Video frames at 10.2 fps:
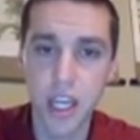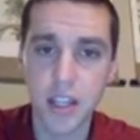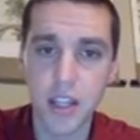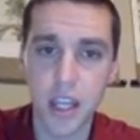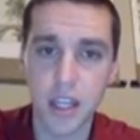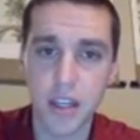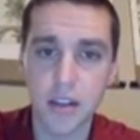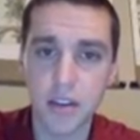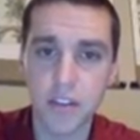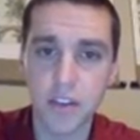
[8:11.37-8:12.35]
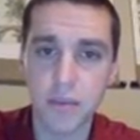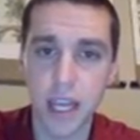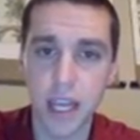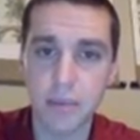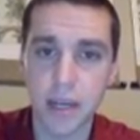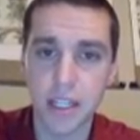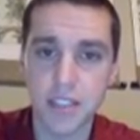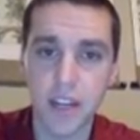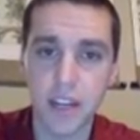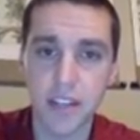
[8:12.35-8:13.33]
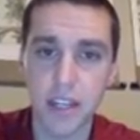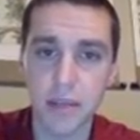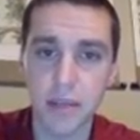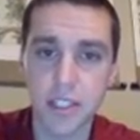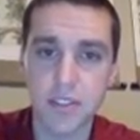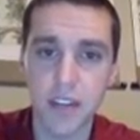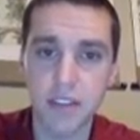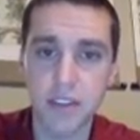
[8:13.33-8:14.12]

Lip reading: And then from n minus 5 and n minus 5,